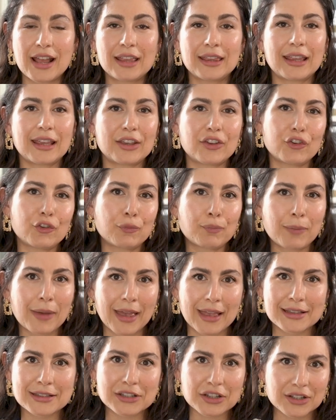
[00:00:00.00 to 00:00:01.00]
that you've
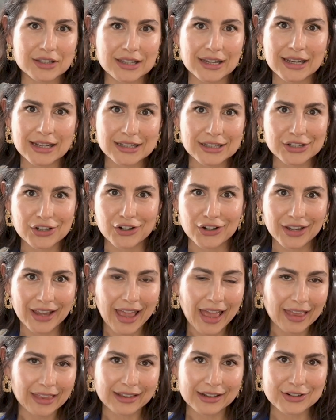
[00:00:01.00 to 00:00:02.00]
penciled it into your
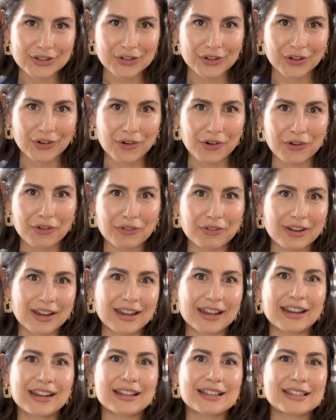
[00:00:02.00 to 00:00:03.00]
calendar or
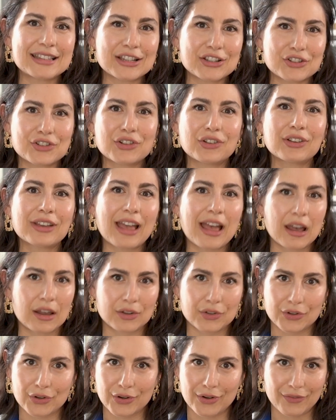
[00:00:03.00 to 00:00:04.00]
created a digital
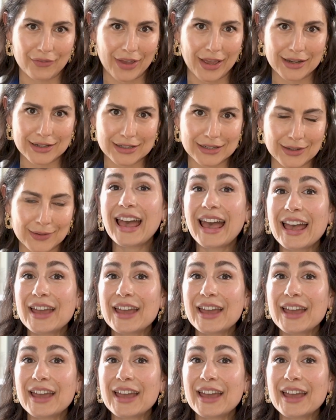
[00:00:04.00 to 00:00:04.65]
calendar event.